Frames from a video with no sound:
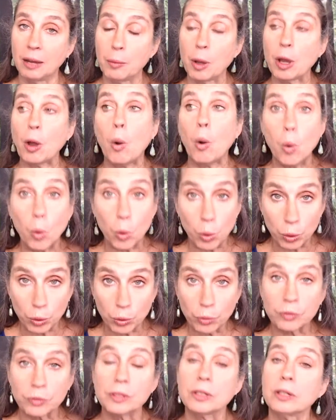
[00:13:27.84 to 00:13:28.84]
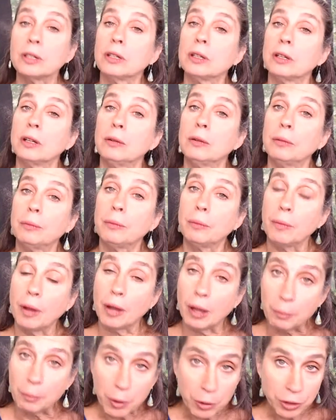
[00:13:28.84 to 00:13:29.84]
old
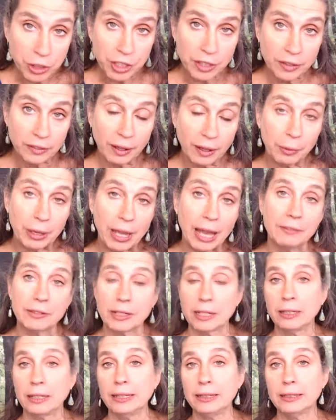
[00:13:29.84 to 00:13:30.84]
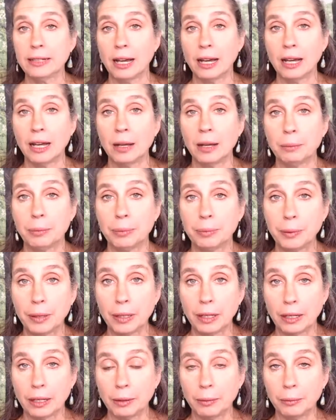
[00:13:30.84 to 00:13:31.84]
emotions that we haven't cleaned up,
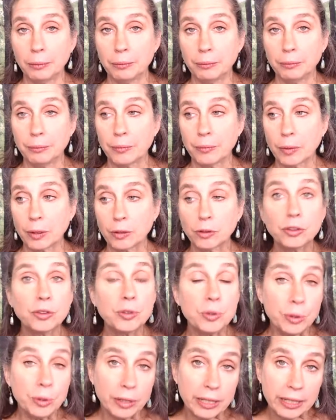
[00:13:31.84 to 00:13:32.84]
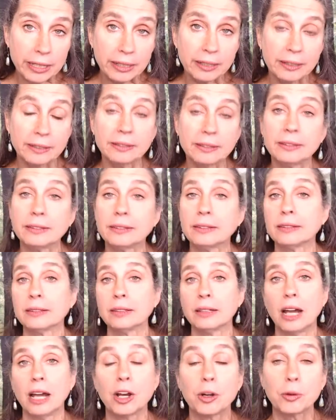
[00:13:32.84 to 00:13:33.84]
stories,
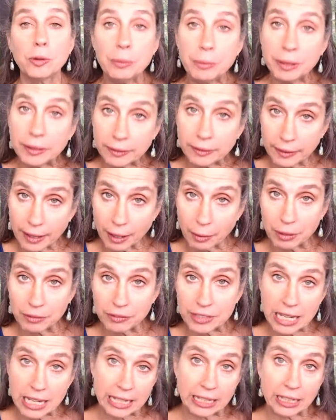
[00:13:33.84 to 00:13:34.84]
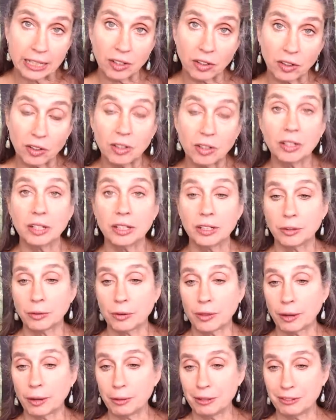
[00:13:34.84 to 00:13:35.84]
agreements that we've taken on or
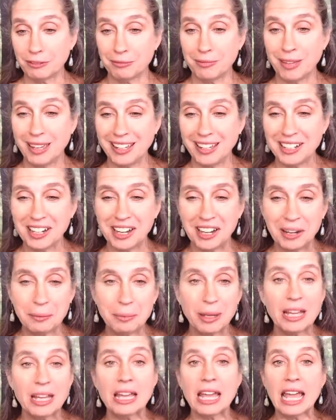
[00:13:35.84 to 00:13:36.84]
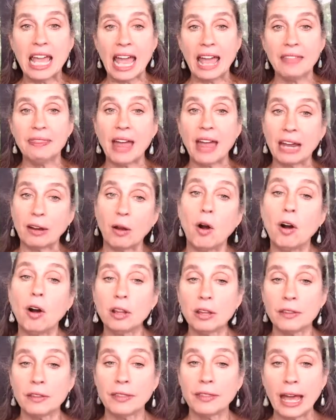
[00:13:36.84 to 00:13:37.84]
that we've made up, and that all
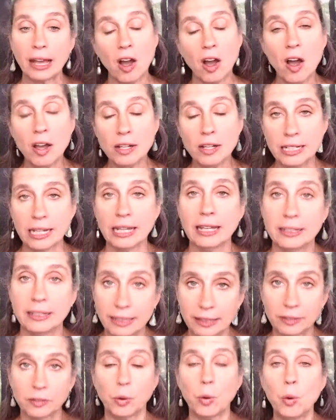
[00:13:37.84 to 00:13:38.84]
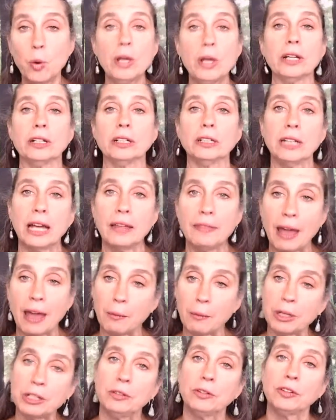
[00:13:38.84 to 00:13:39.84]
of that content is oil, and that
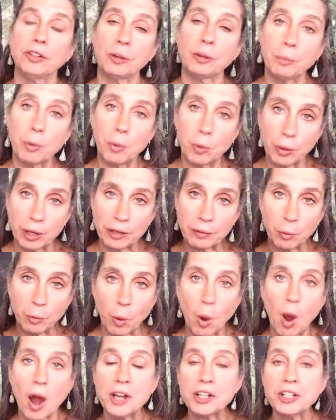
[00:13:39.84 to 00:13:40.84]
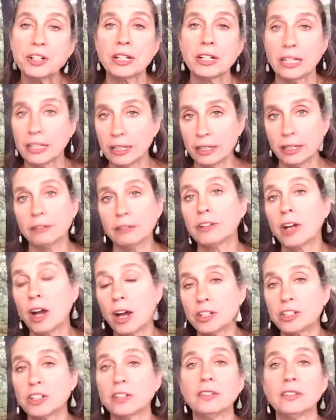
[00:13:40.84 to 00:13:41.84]
when you start pouring water in of
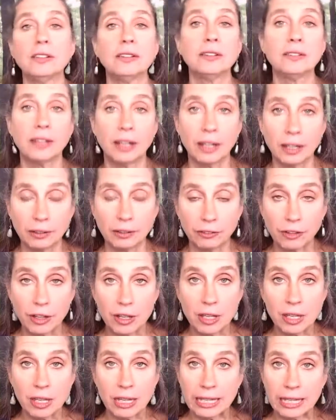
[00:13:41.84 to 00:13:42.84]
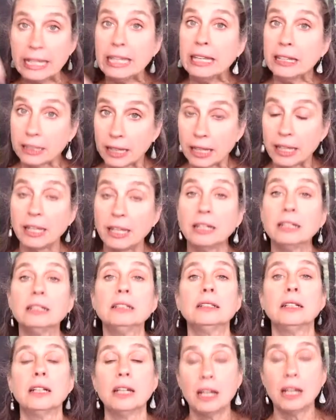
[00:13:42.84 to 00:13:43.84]
consciousness, of healing,
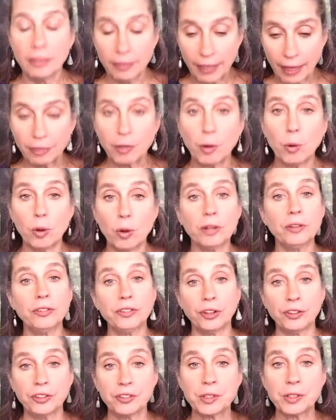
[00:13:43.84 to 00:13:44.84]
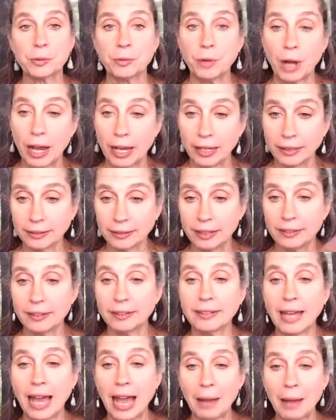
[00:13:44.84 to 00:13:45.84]
that the oil starts to rise. And this
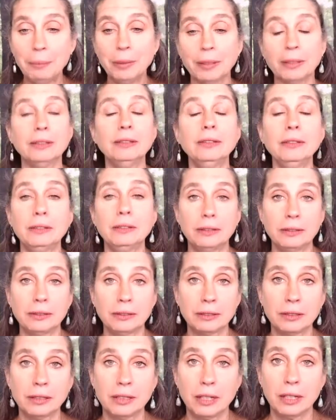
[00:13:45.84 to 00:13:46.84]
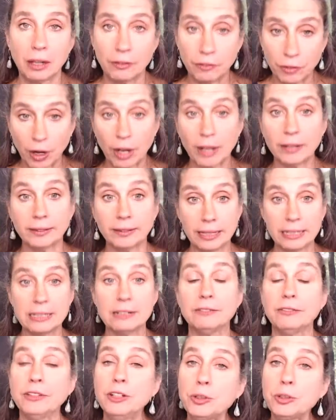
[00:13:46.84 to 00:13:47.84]
happens for us
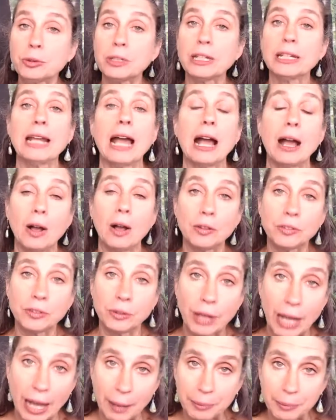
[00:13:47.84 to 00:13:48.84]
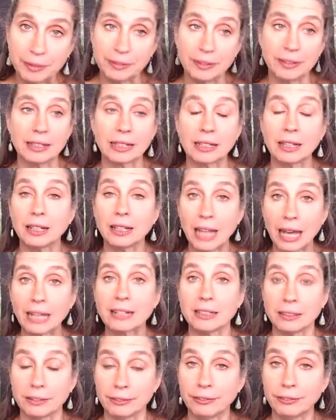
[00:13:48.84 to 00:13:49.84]
individually and also happens in the
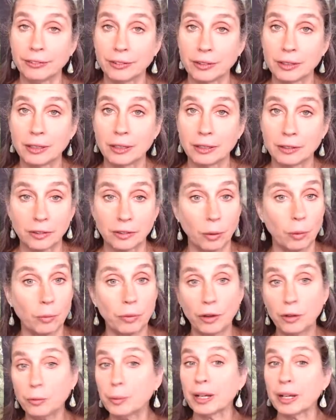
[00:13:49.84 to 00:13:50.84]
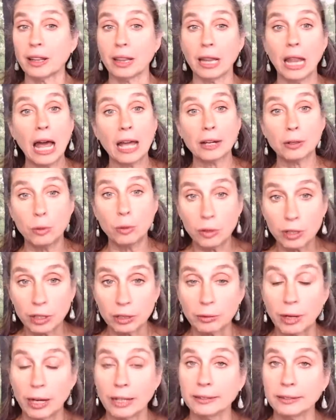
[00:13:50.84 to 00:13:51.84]
collective. So there's been a lot of oil
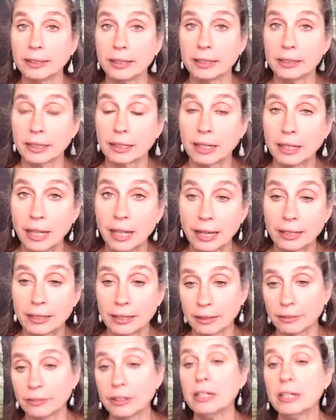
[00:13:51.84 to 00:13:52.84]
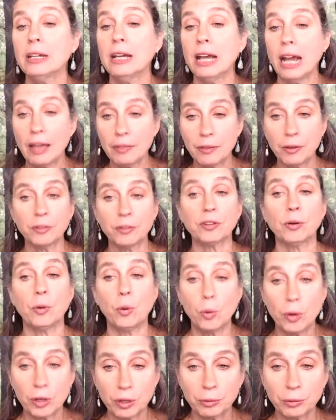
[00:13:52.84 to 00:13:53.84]
rising in the collective, and there's
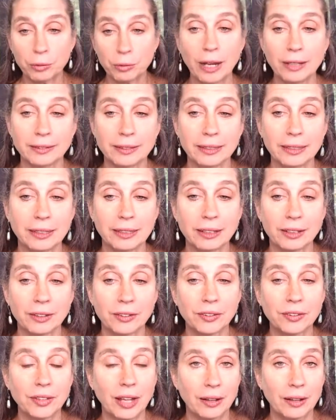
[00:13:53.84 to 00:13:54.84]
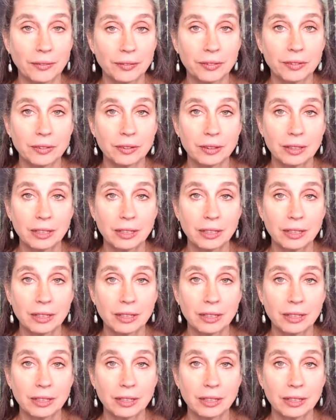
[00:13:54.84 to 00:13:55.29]
oil rising in ourselves